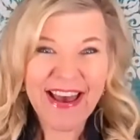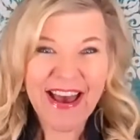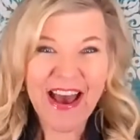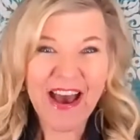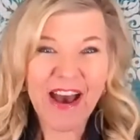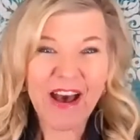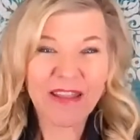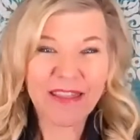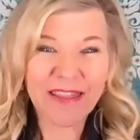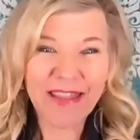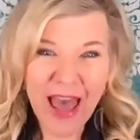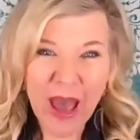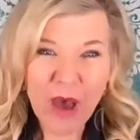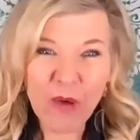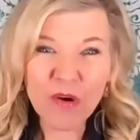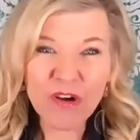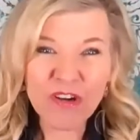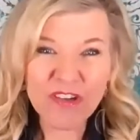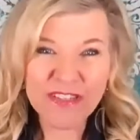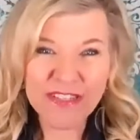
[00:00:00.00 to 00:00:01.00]

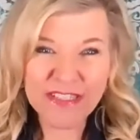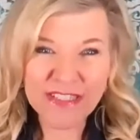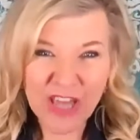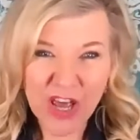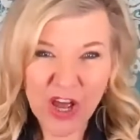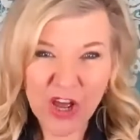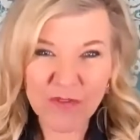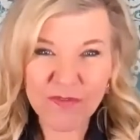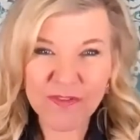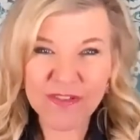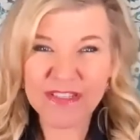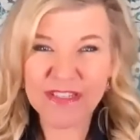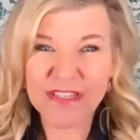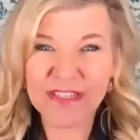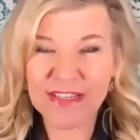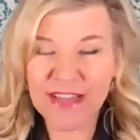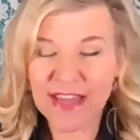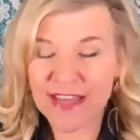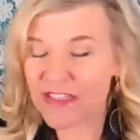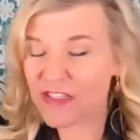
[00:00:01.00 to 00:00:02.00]
allow ourselves to
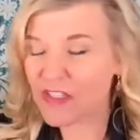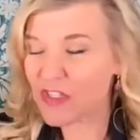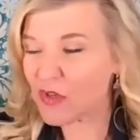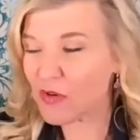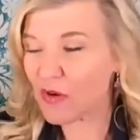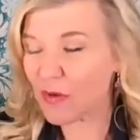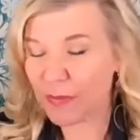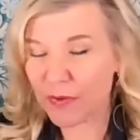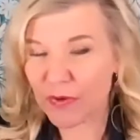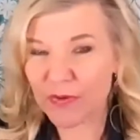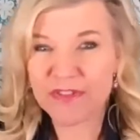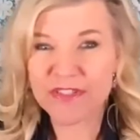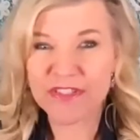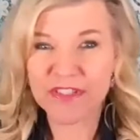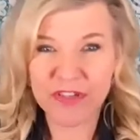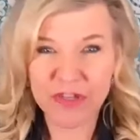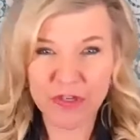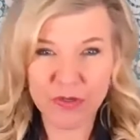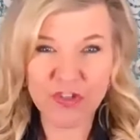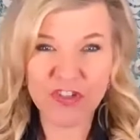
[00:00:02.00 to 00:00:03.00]
get into a
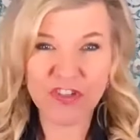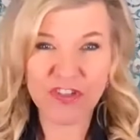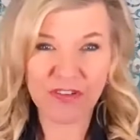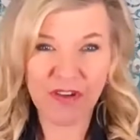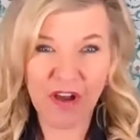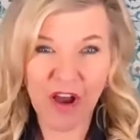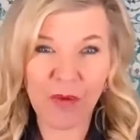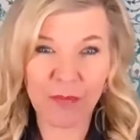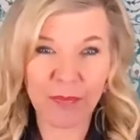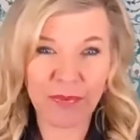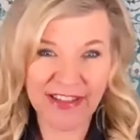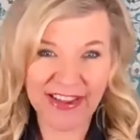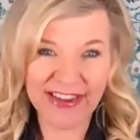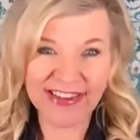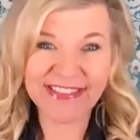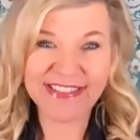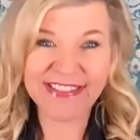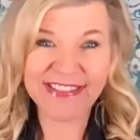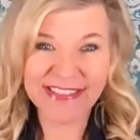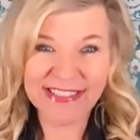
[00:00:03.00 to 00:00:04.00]
persecution
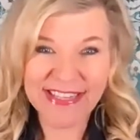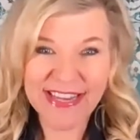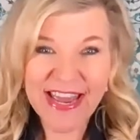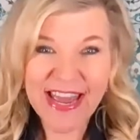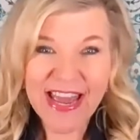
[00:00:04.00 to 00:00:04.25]
complex.